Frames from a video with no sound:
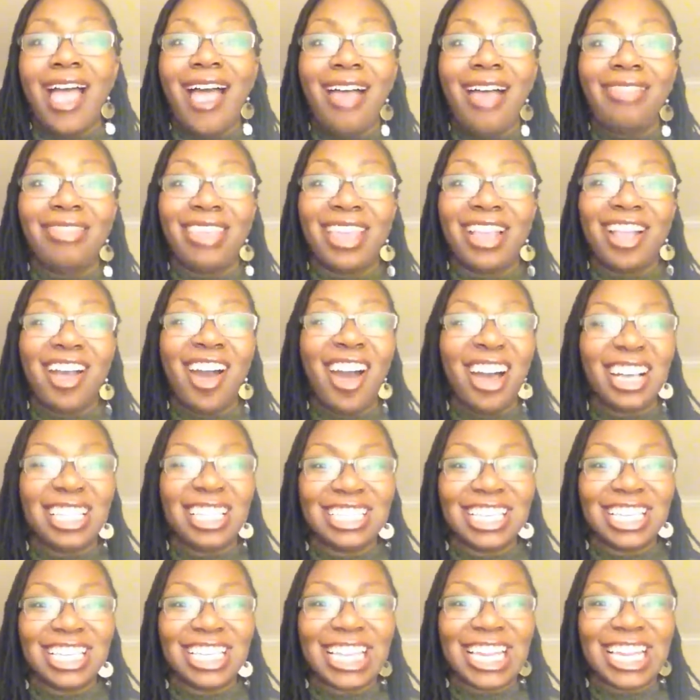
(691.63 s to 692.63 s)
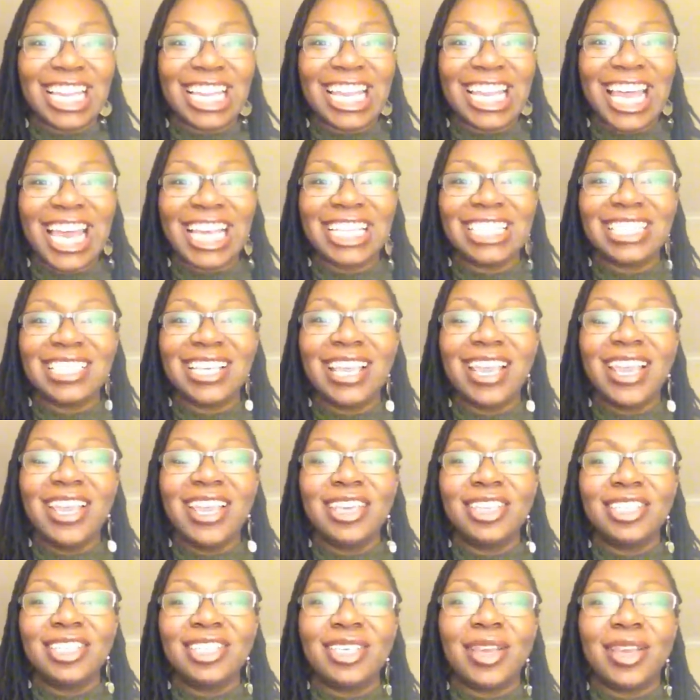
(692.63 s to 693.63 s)
And they cost a little less.
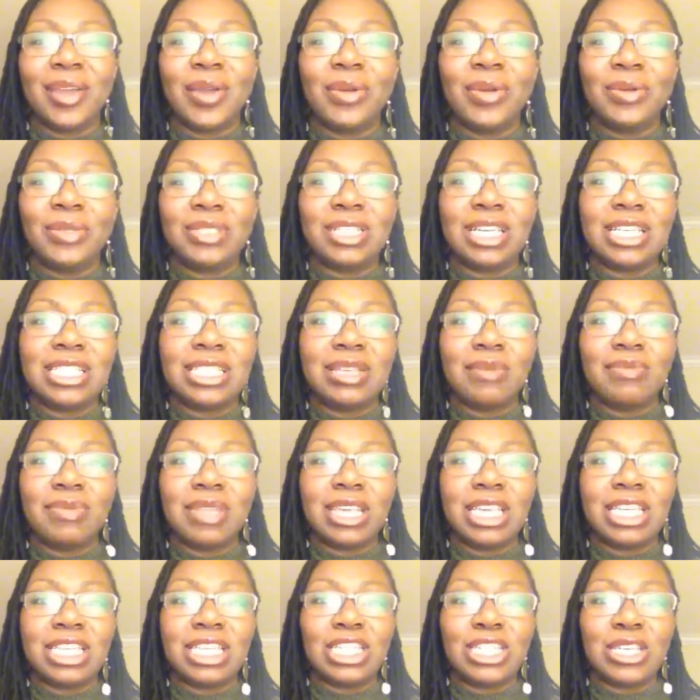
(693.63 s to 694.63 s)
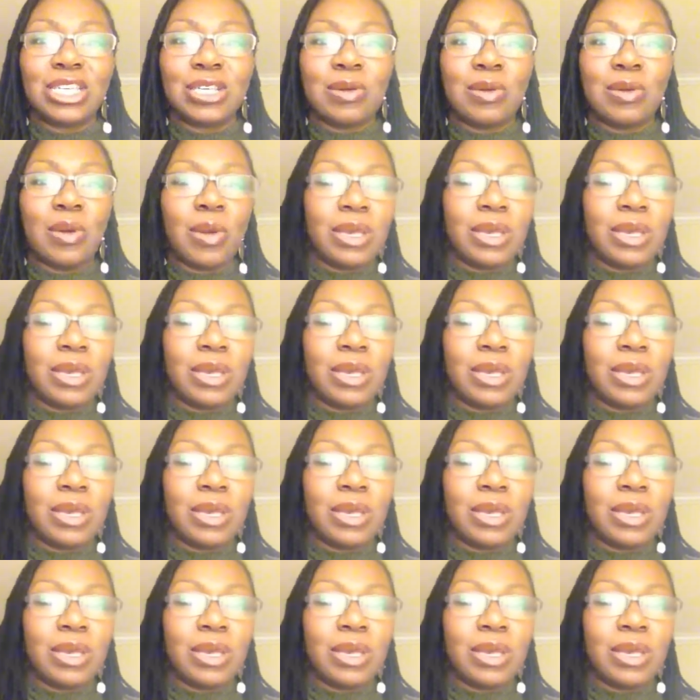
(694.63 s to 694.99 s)
So just something to